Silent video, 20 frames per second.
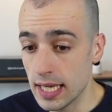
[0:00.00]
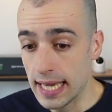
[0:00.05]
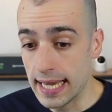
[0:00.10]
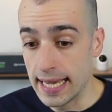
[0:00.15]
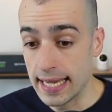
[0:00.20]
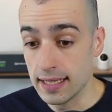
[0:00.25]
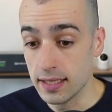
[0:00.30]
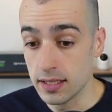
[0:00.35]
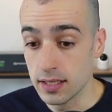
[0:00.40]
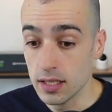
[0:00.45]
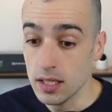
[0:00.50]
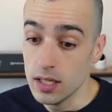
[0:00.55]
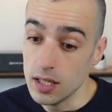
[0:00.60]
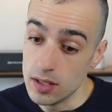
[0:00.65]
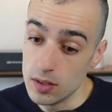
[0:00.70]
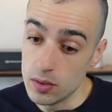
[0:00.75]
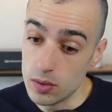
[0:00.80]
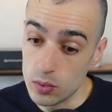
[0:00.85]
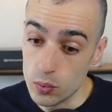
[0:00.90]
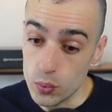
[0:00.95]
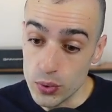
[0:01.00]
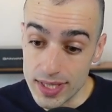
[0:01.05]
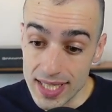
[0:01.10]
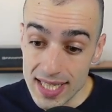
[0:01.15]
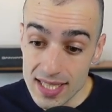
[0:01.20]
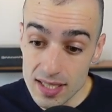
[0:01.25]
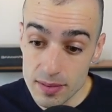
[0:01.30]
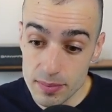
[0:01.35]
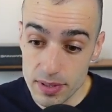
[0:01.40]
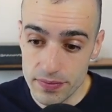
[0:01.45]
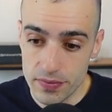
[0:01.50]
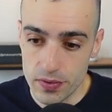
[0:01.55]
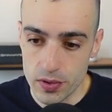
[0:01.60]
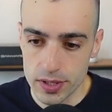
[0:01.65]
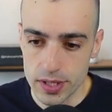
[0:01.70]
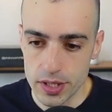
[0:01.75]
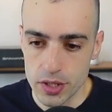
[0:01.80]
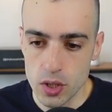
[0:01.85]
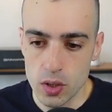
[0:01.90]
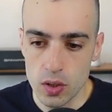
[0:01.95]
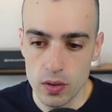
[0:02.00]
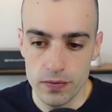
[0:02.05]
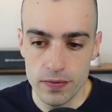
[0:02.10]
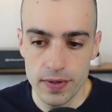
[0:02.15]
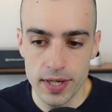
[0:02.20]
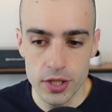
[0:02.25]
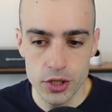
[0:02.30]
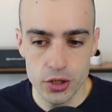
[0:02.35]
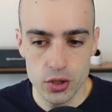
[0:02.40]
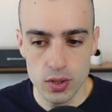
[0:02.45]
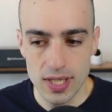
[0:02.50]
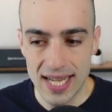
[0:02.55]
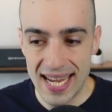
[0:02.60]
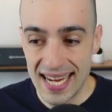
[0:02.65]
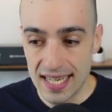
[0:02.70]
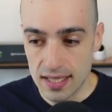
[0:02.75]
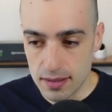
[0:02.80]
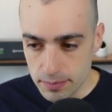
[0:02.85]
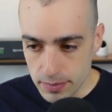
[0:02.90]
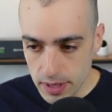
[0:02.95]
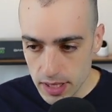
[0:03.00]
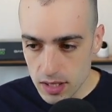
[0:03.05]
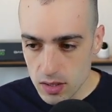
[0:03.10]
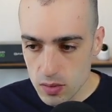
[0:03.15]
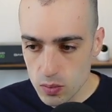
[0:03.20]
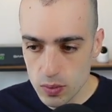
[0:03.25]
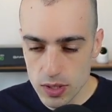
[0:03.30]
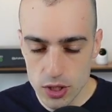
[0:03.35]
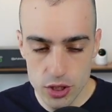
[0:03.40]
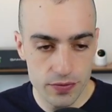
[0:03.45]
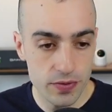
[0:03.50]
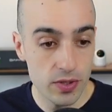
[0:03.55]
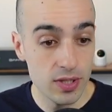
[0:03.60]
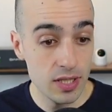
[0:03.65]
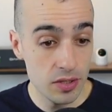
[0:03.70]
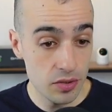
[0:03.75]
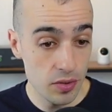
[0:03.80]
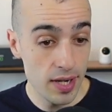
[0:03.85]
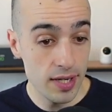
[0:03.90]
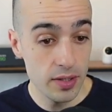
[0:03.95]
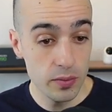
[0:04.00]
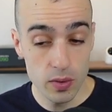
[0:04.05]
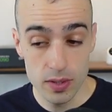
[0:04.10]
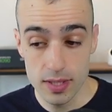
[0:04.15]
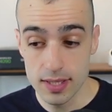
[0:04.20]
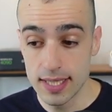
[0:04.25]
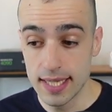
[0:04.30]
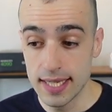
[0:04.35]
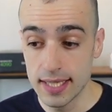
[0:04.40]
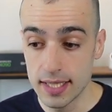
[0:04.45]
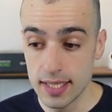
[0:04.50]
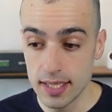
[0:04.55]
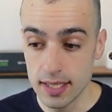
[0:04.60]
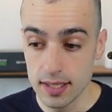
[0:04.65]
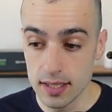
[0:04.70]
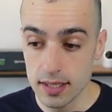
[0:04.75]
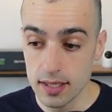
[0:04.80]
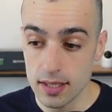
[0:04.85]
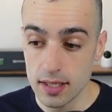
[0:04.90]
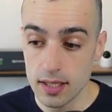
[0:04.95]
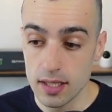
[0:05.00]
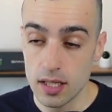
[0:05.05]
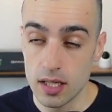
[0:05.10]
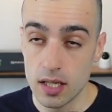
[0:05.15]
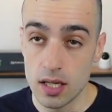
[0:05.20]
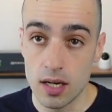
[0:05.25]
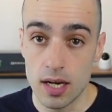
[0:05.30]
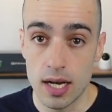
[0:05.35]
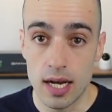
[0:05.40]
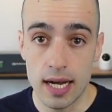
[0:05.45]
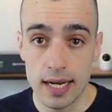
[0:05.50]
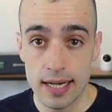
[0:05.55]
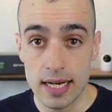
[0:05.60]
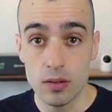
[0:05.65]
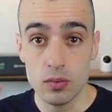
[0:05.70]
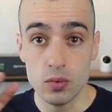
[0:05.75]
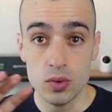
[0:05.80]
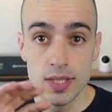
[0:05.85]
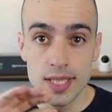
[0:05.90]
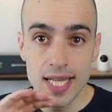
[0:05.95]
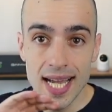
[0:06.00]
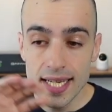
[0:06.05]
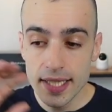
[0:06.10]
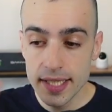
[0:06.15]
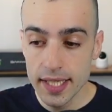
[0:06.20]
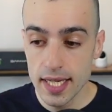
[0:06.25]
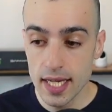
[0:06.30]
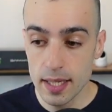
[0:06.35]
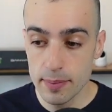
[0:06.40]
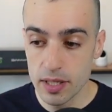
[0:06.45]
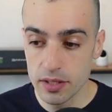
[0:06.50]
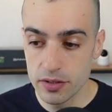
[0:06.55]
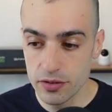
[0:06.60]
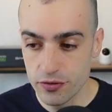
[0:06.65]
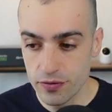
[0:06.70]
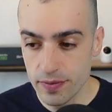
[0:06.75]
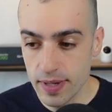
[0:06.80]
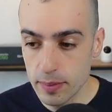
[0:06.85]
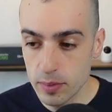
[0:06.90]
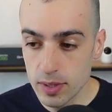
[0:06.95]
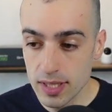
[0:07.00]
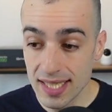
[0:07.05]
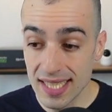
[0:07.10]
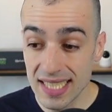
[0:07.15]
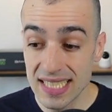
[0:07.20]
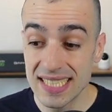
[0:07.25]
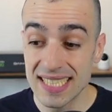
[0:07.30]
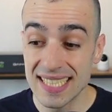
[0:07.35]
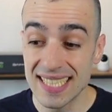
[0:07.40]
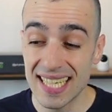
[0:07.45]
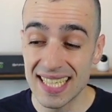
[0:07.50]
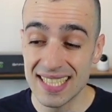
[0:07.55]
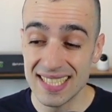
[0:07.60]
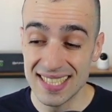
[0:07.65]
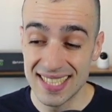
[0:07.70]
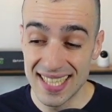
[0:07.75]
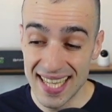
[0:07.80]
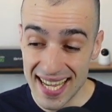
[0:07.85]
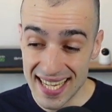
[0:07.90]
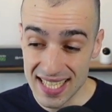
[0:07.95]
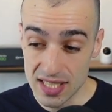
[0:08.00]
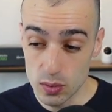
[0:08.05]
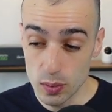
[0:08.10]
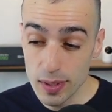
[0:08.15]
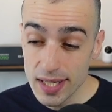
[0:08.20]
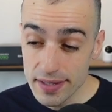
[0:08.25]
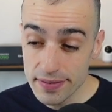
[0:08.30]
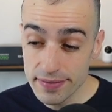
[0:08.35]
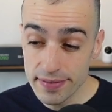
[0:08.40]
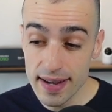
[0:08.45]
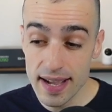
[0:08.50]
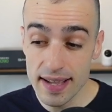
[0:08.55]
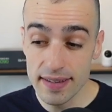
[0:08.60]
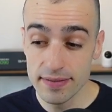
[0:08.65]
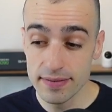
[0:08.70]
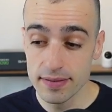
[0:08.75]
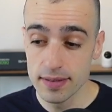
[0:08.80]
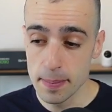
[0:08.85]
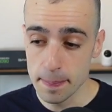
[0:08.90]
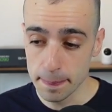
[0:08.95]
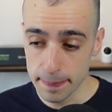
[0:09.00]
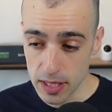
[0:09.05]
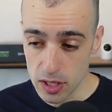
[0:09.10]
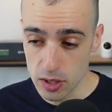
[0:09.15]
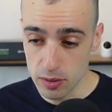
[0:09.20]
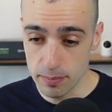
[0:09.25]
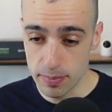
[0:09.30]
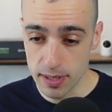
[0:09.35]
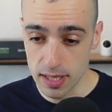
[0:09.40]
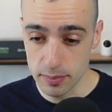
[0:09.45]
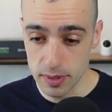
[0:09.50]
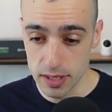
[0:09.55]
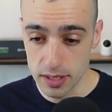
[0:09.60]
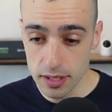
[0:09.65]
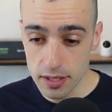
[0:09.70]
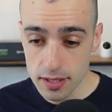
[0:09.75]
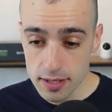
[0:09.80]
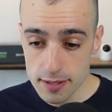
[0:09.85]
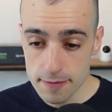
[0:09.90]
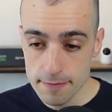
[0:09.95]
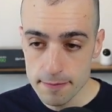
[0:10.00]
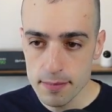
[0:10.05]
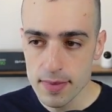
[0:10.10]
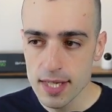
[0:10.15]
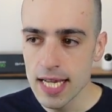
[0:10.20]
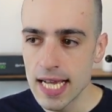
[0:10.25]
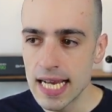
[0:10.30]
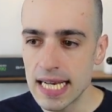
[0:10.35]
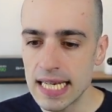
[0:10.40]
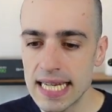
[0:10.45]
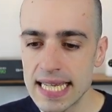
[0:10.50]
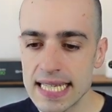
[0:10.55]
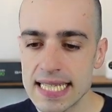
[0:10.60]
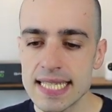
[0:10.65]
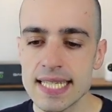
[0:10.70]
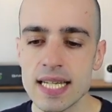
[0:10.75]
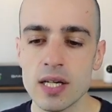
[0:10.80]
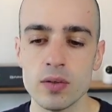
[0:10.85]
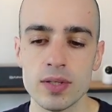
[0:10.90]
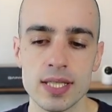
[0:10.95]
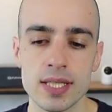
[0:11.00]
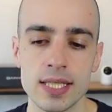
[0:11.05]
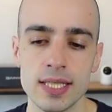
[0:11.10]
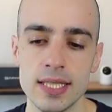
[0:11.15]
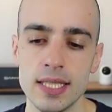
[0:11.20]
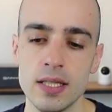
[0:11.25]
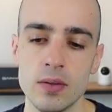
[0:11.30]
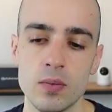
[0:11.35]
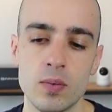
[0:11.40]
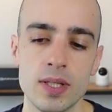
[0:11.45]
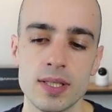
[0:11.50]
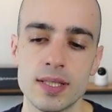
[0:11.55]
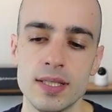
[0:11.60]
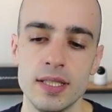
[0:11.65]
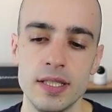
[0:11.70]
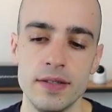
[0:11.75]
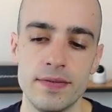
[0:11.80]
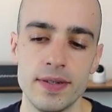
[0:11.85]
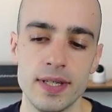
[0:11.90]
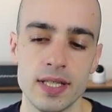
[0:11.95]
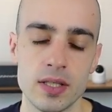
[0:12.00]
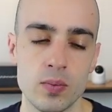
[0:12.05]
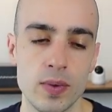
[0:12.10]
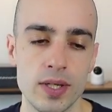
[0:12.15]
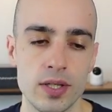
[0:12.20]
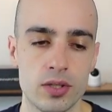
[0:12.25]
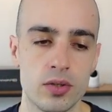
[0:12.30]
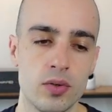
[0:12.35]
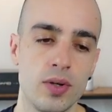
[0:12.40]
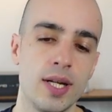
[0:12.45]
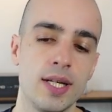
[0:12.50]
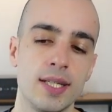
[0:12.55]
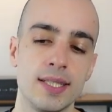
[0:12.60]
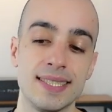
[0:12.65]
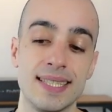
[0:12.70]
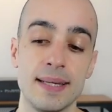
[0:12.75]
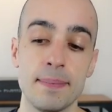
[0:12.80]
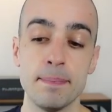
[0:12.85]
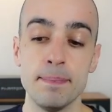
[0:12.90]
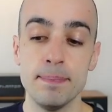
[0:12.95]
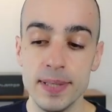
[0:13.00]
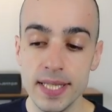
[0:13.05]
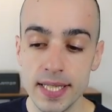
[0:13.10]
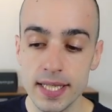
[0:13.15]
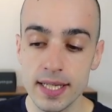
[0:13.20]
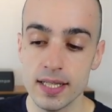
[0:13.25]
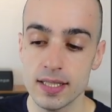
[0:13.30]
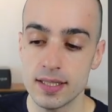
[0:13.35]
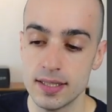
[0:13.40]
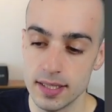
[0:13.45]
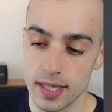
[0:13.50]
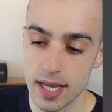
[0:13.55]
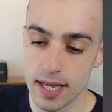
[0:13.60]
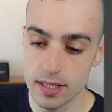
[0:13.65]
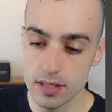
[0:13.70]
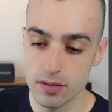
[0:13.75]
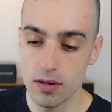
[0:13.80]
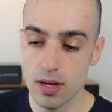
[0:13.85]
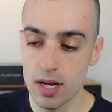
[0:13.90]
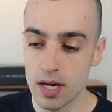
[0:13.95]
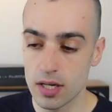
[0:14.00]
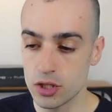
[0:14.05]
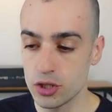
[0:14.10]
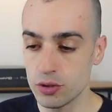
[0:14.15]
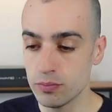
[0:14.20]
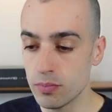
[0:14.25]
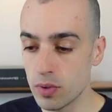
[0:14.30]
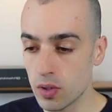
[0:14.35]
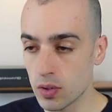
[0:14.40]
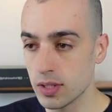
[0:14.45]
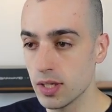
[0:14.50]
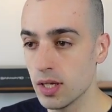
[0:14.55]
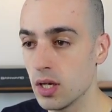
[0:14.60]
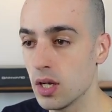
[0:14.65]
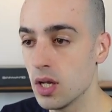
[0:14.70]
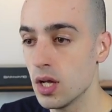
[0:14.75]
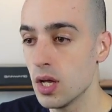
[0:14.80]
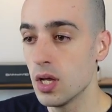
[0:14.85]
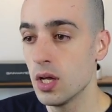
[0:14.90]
And we tested before the YOLO version 8 medium, which for the training was taking around 9 gigabytes of memory, and it has 25 million parameters. Let's now see what's the difference when training the biggest, the extra large model